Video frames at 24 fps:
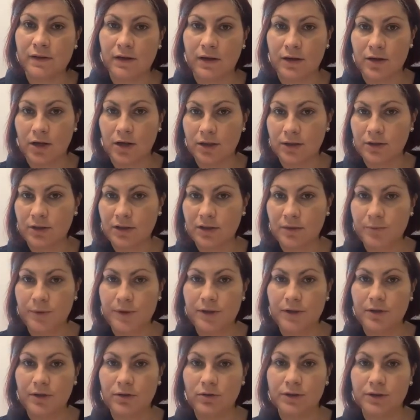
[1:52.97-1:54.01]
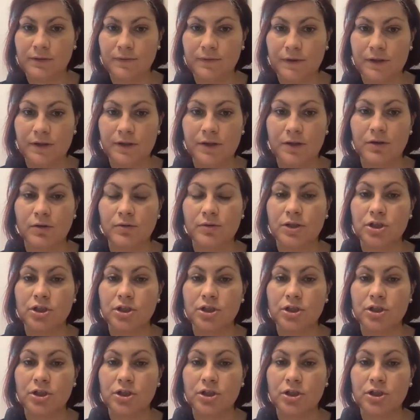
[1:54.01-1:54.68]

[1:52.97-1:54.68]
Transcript: are not gonna appear on the video.